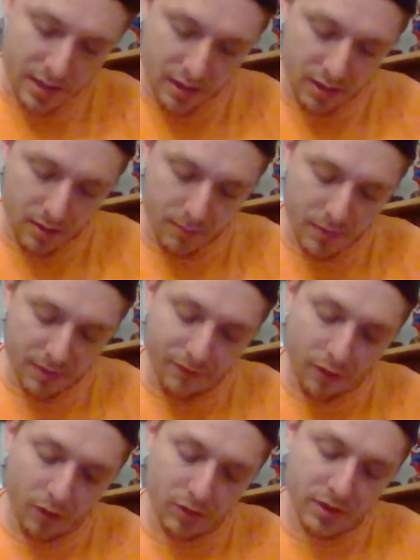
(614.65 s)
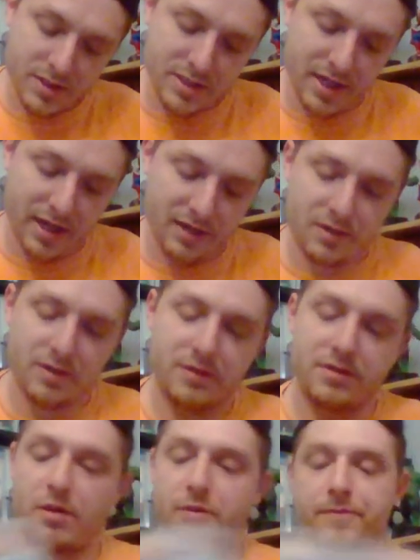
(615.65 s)
and then the McFarlane Santa.
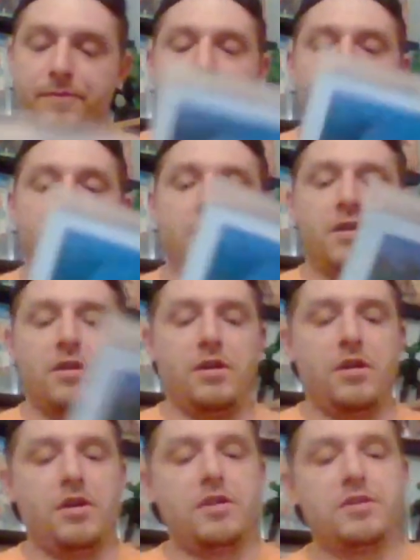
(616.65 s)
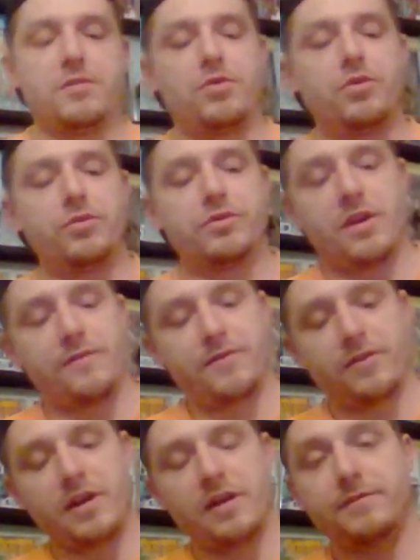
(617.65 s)
So some cool stuff
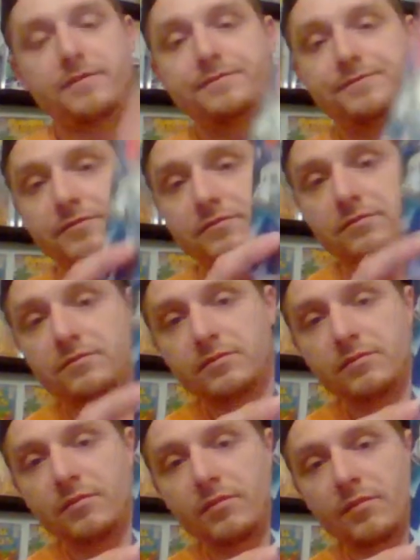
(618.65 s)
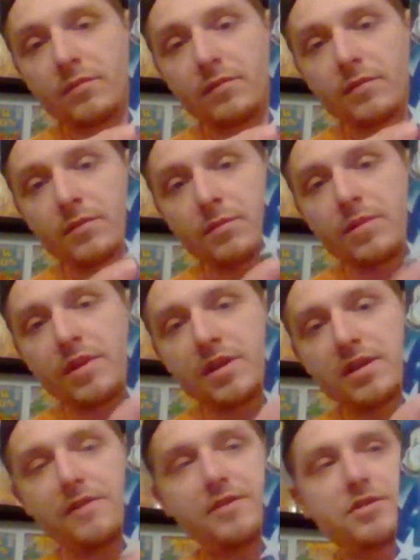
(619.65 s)
in there. The
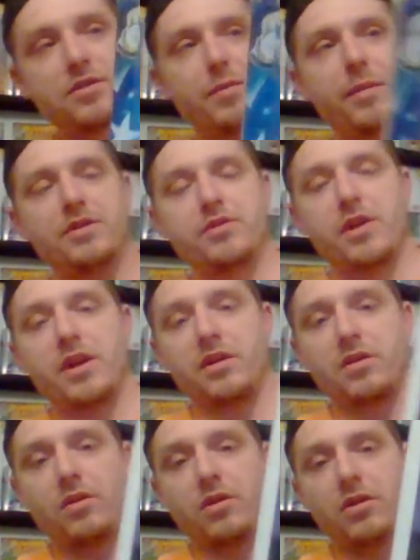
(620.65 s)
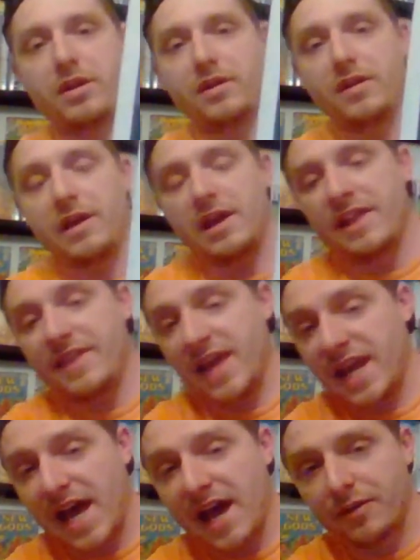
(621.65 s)
Death of Superman trading card, and
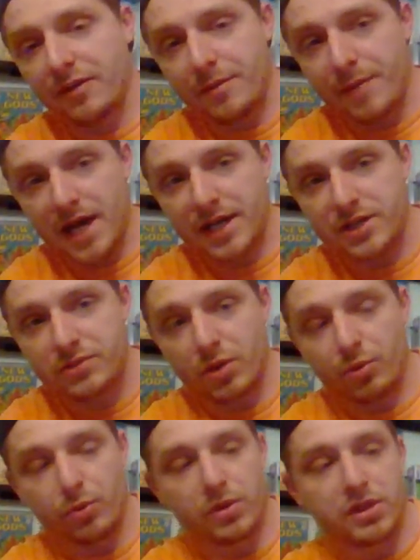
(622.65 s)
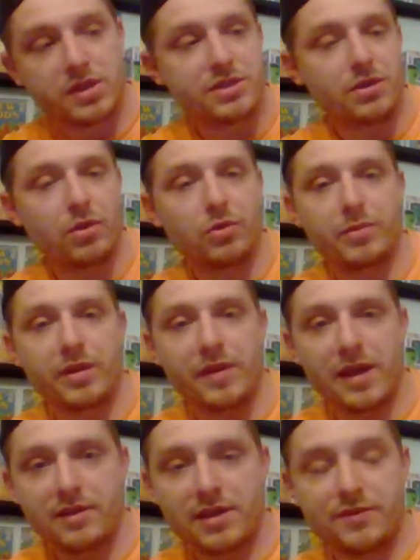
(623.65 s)
that ad on the back is what really sold me.
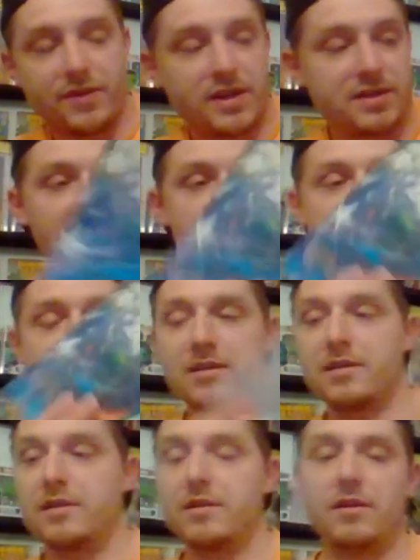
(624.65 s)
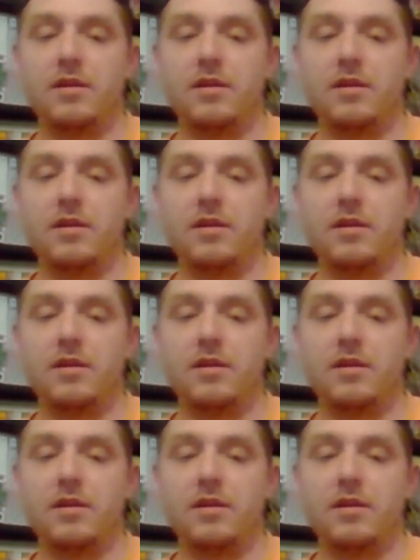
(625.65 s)
That's fantastic.